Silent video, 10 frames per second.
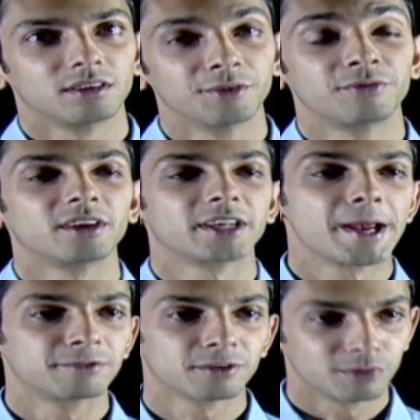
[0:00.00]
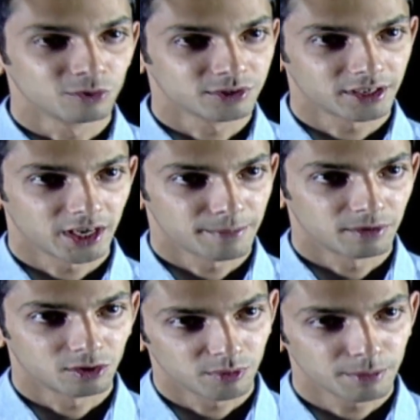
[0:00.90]
different types of music came
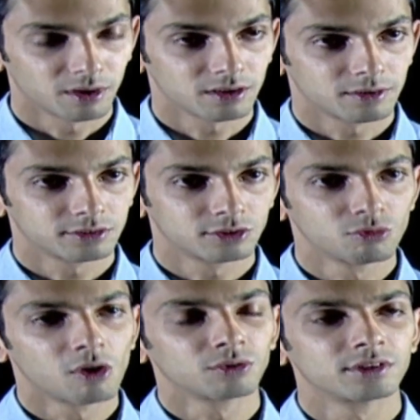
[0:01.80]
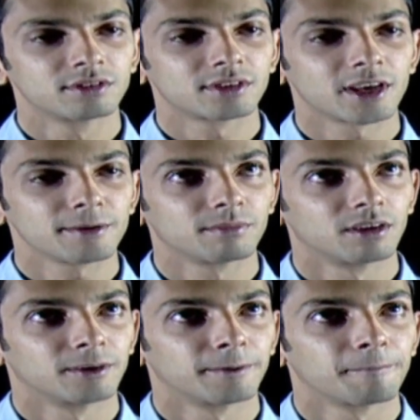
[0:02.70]
into me. But throughout this time,
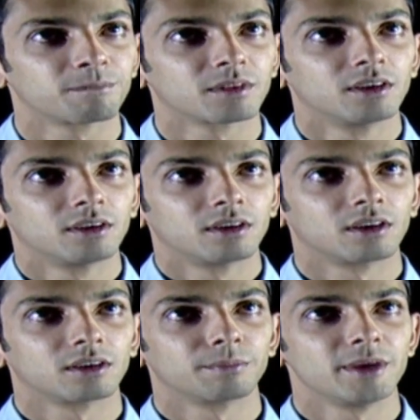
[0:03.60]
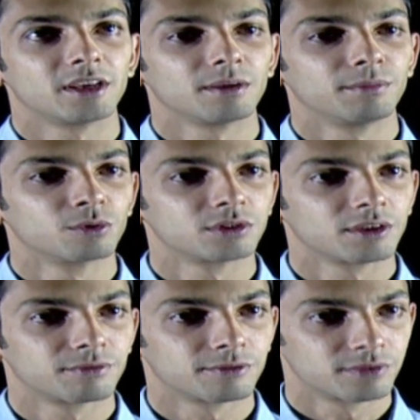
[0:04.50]
making
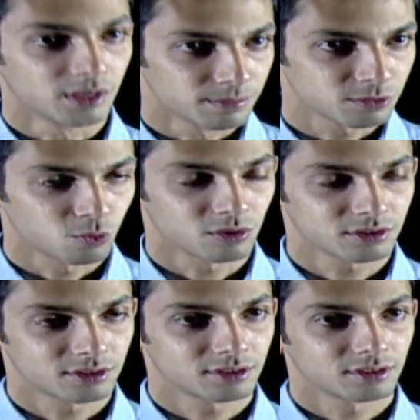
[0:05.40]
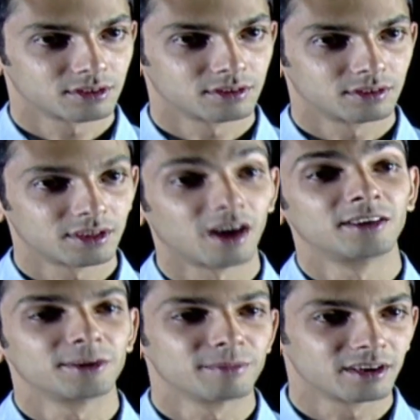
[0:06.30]
music for films was the
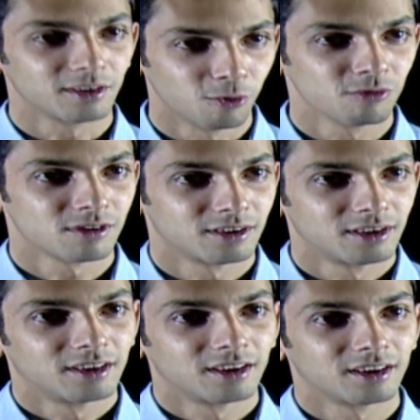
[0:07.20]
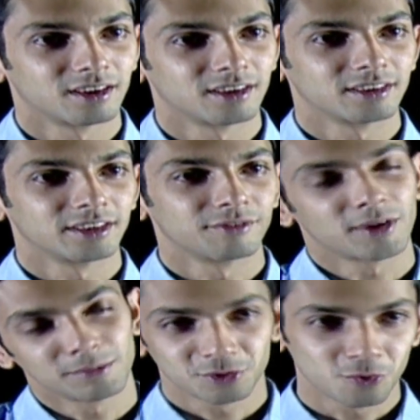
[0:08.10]
ultimate goal,
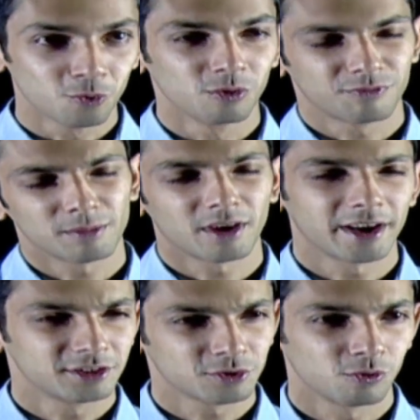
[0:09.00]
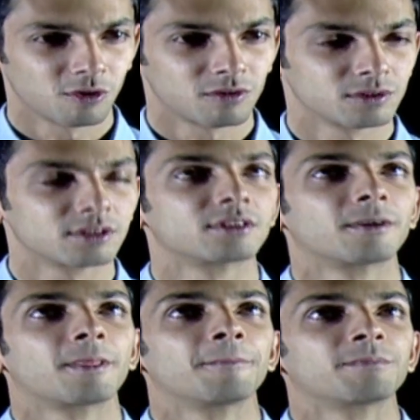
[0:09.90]
from high school onwards.
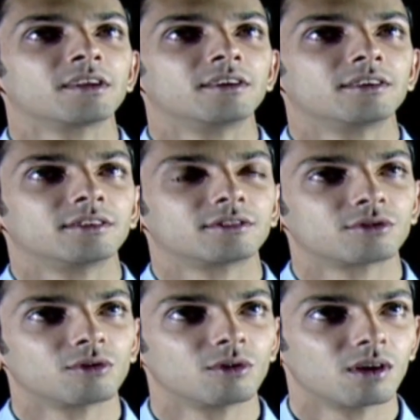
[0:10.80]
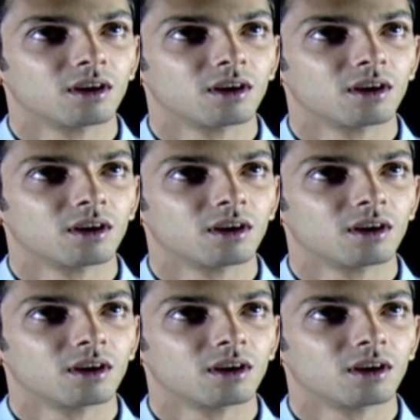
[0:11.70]
So